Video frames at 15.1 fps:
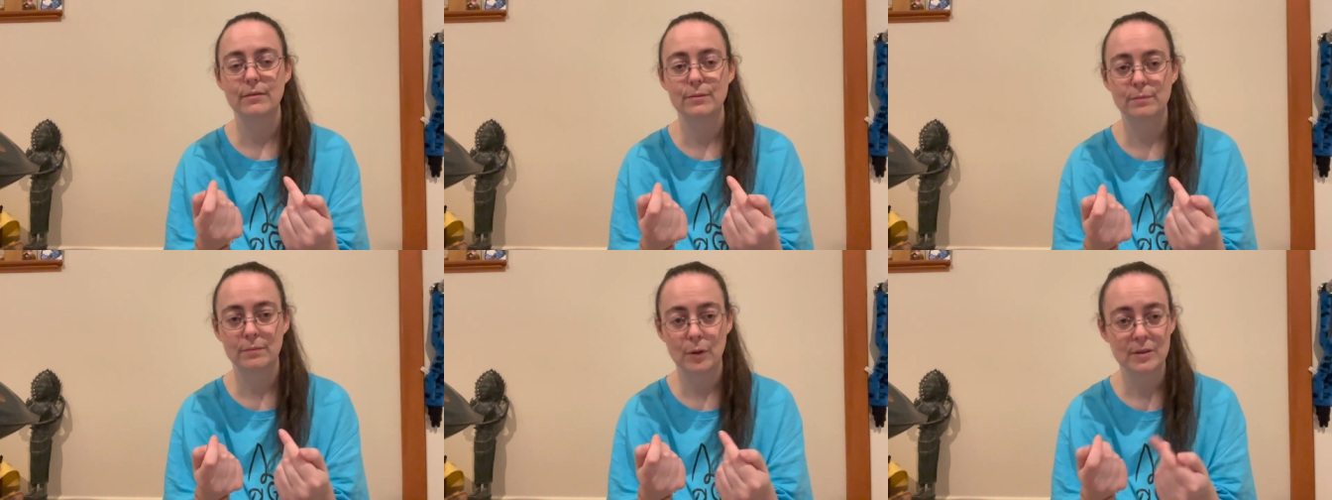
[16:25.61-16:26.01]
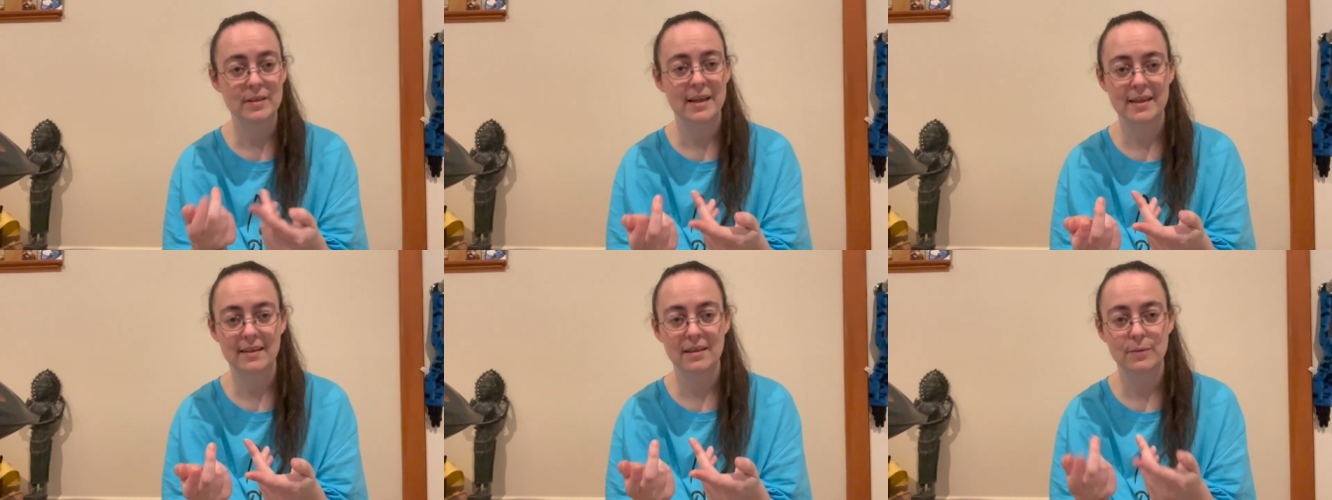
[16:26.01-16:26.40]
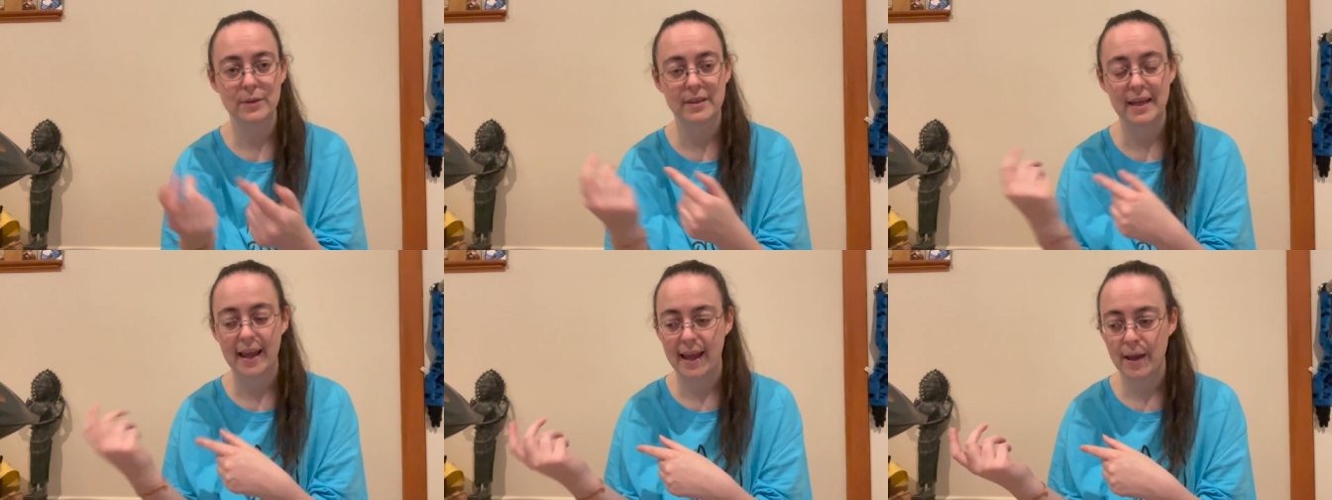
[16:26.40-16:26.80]
most likely with
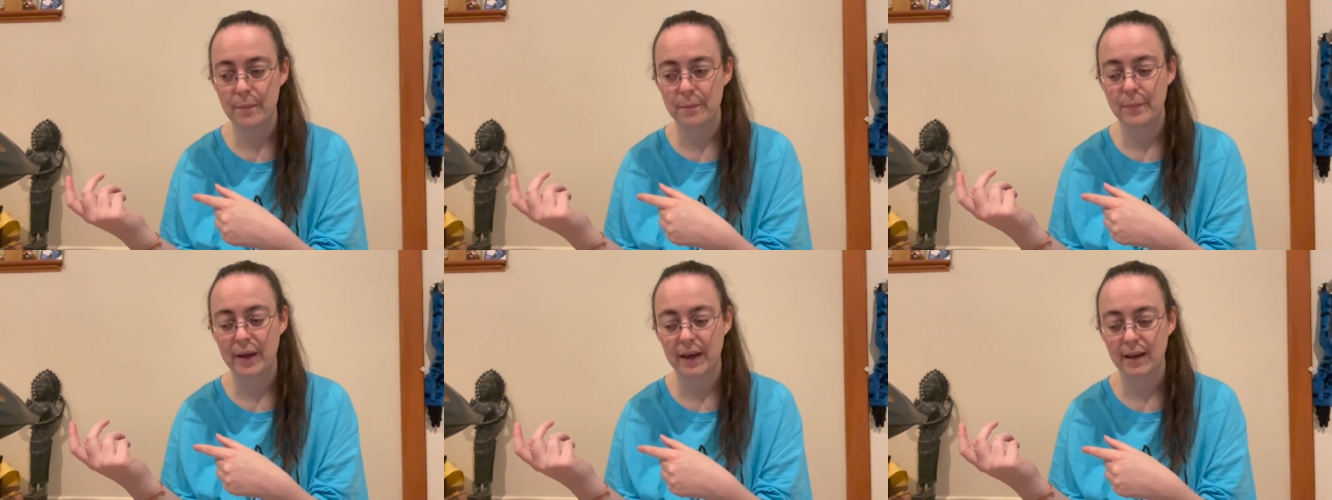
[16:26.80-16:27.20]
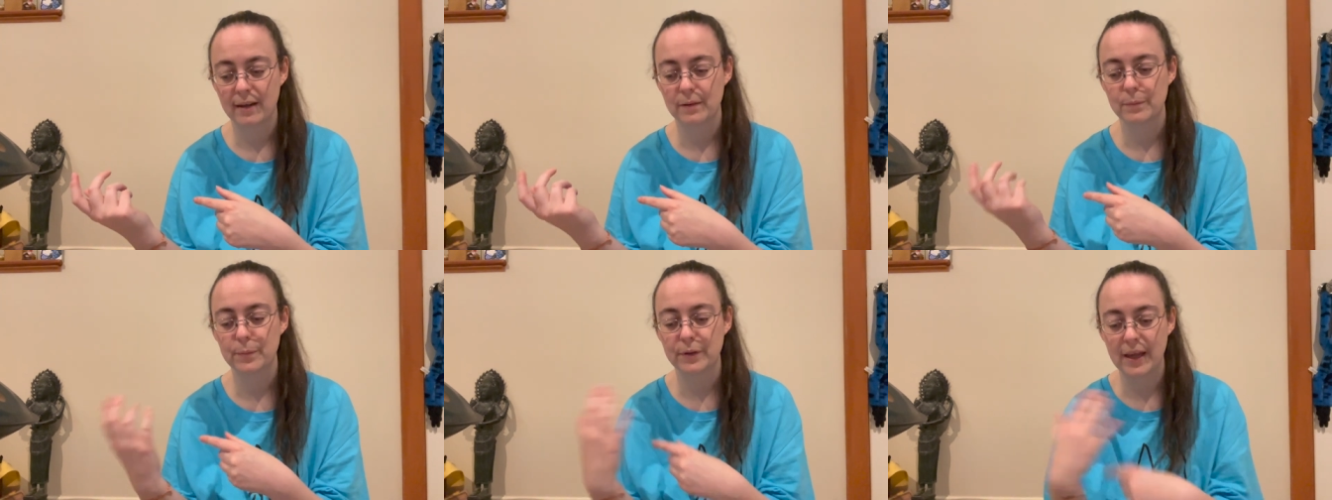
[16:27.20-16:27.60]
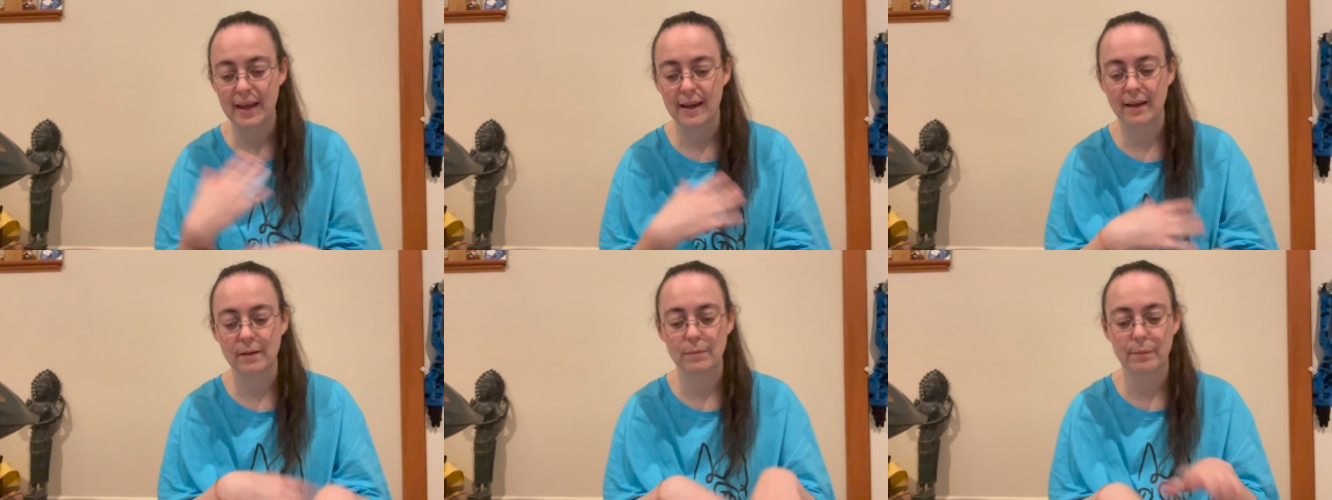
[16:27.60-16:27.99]
the hand pan
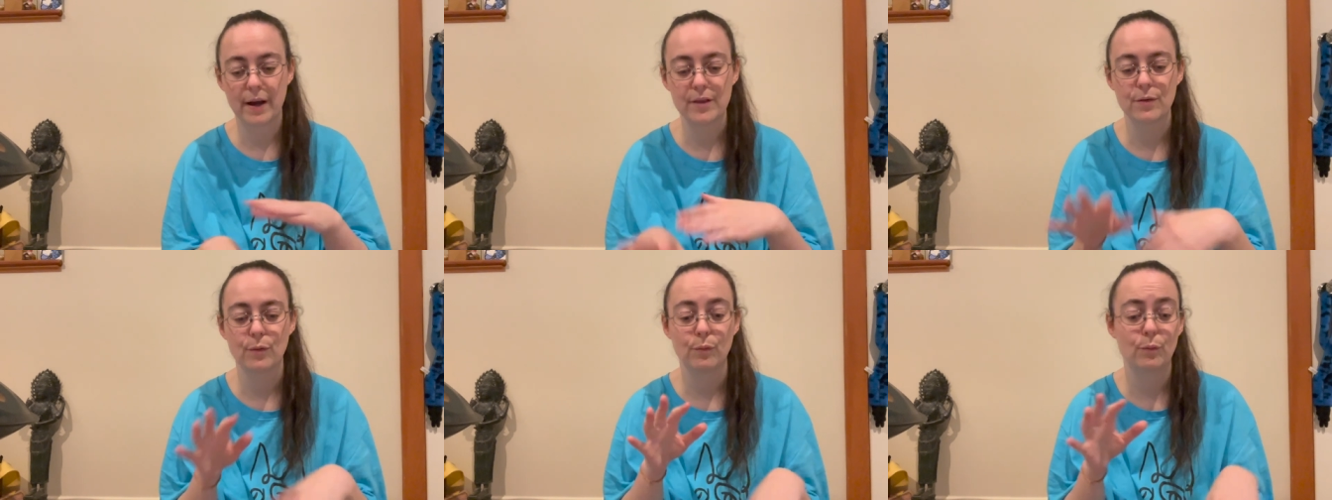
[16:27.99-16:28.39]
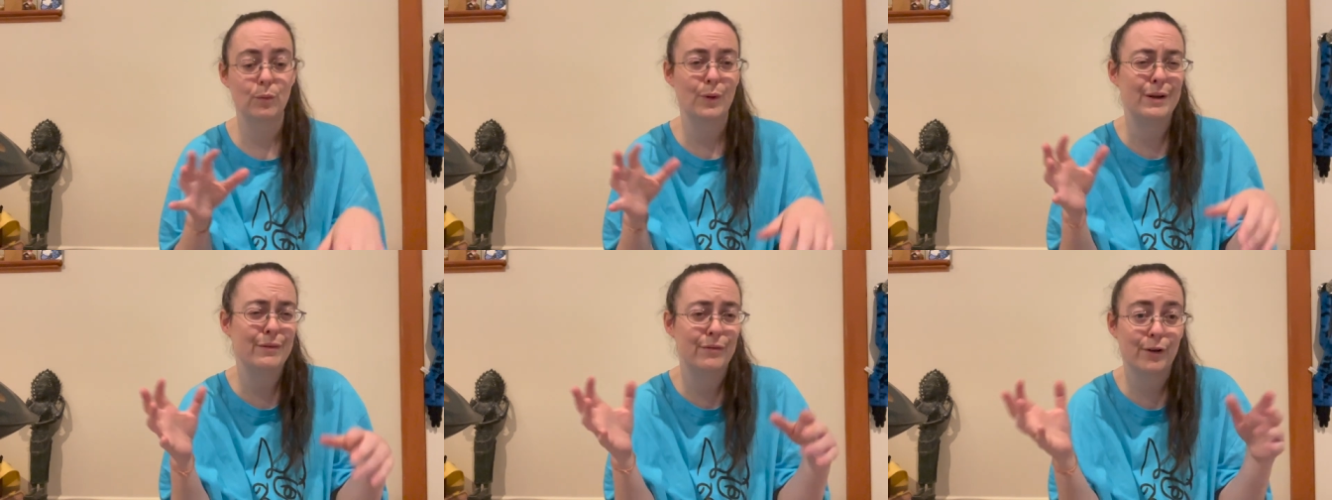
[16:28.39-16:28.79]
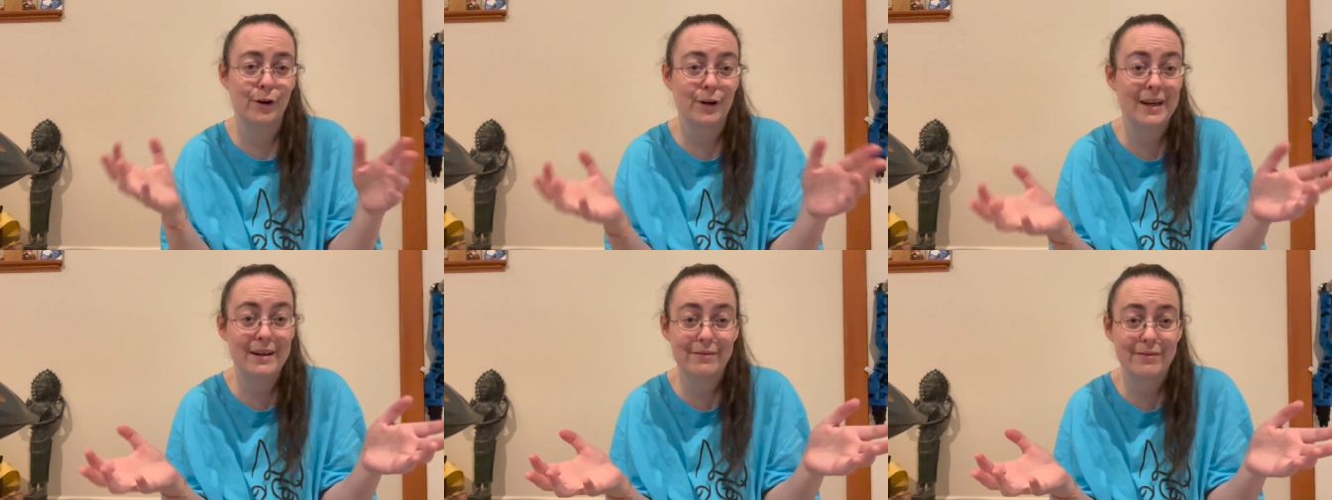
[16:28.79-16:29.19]
playing by the
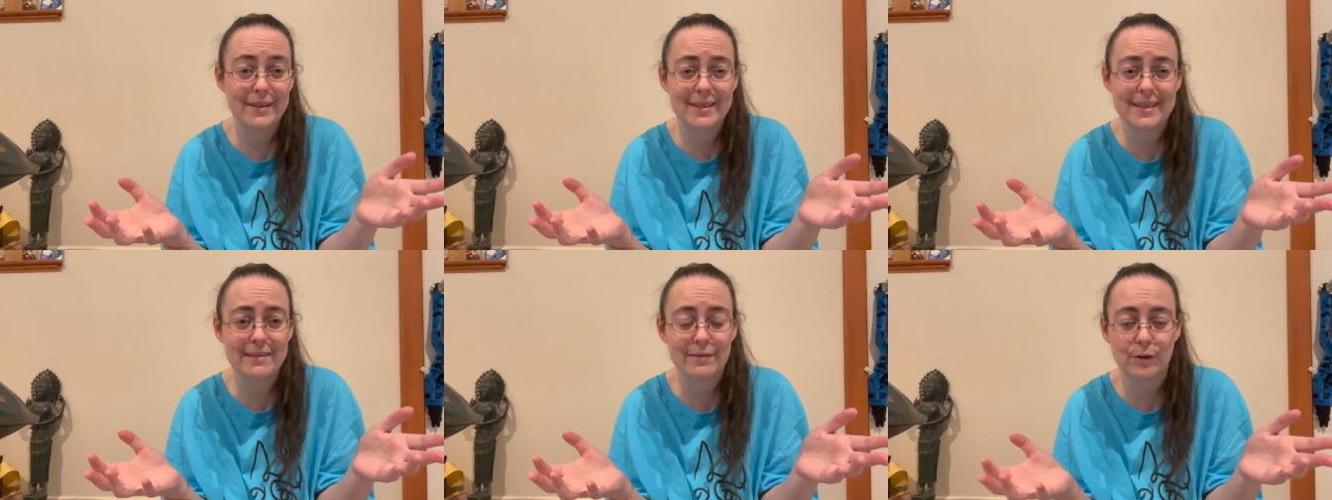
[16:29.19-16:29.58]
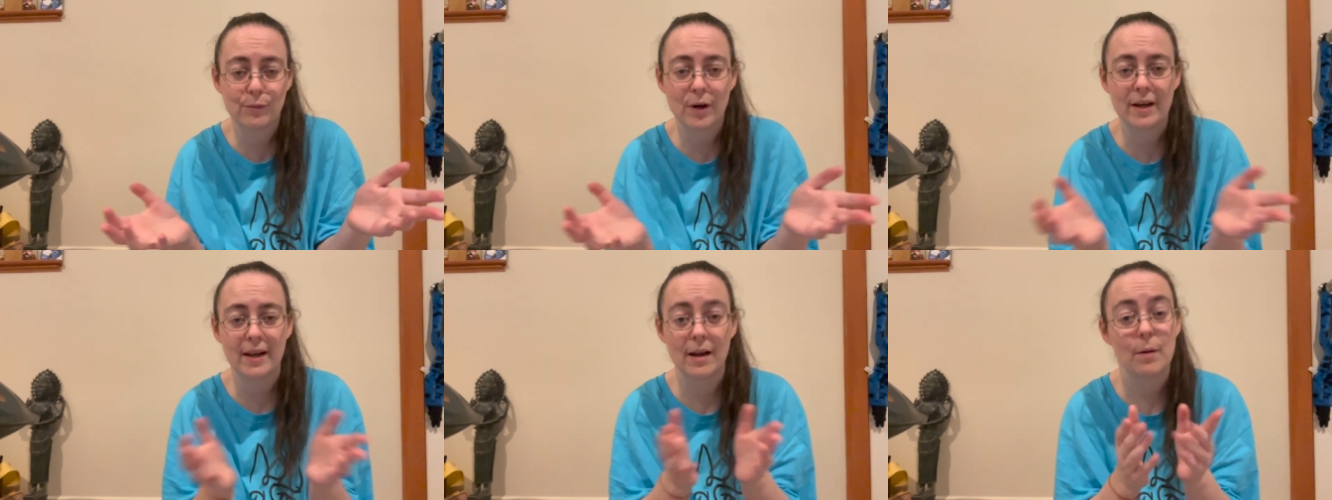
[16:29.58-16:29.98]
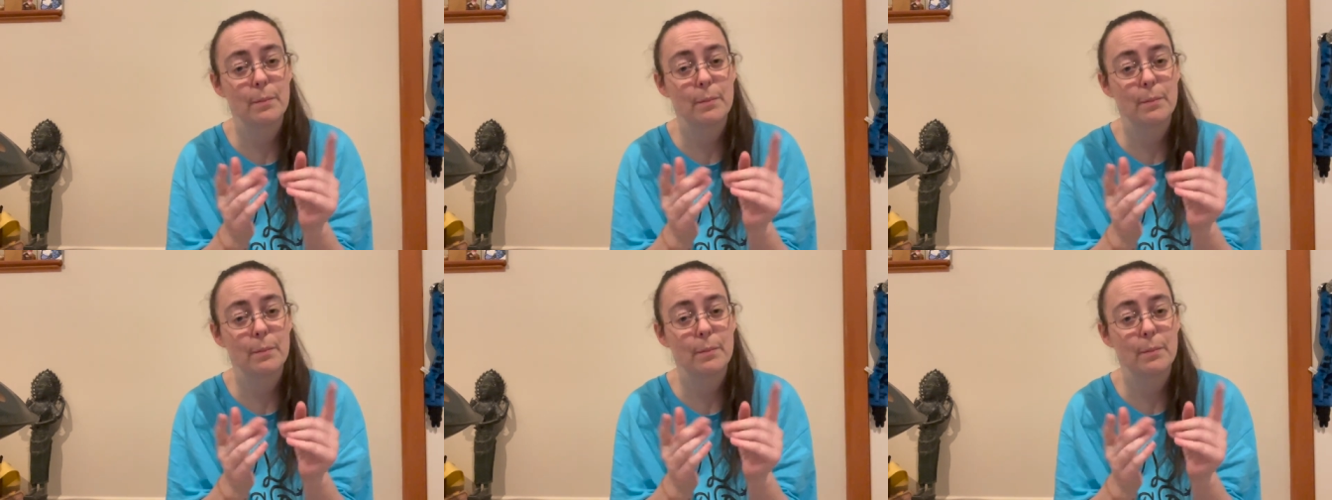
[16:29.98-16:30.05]
river if it's even running.